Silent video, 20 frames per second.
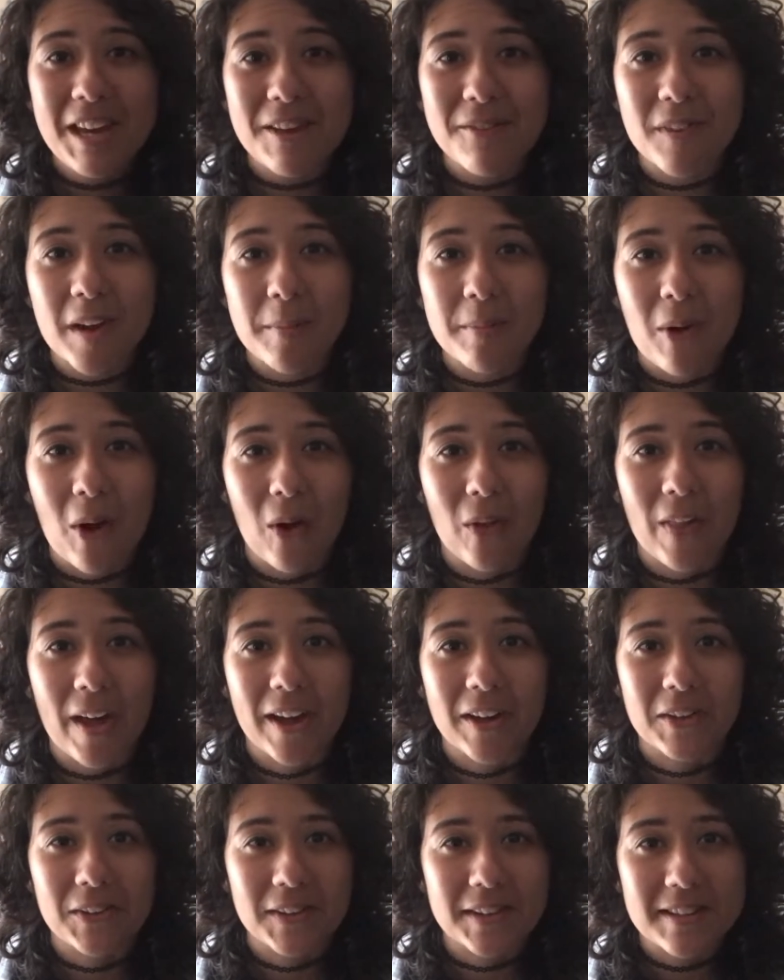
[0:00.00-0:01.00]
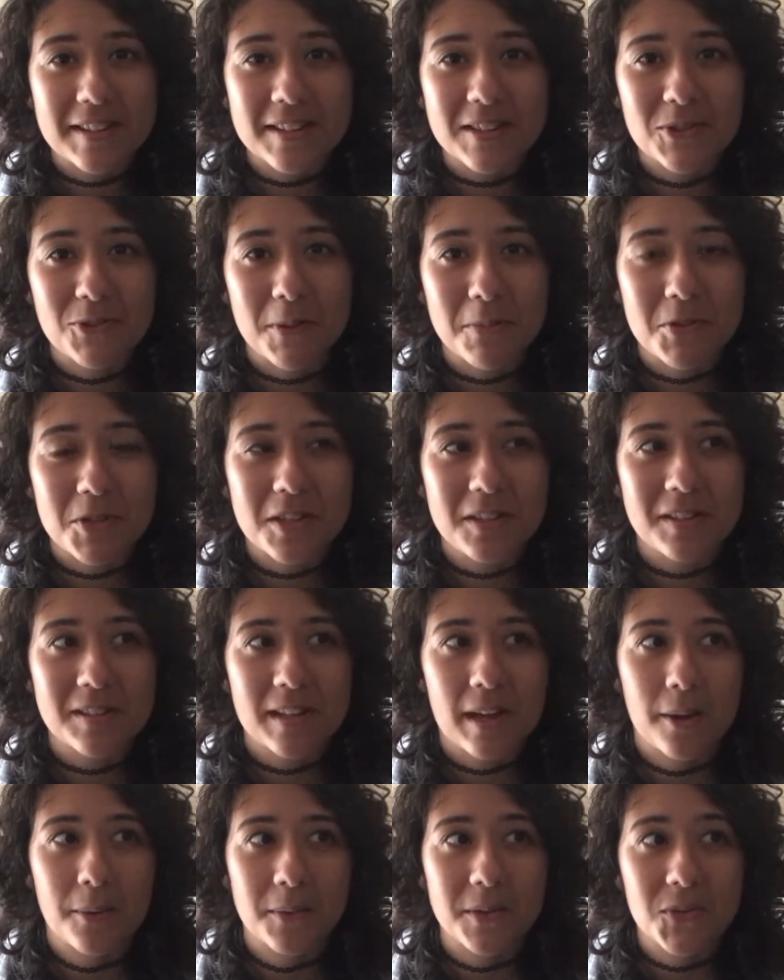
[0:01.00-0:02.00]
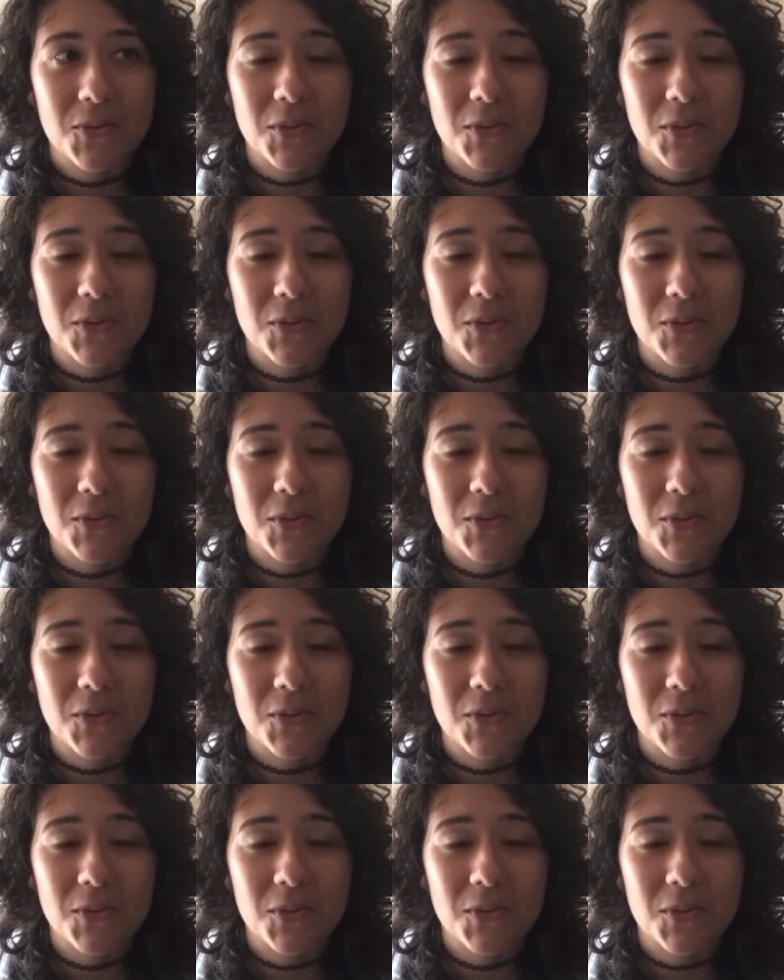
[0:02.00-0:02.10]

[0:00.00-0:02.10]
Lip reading: if I'm all that good at description, because I always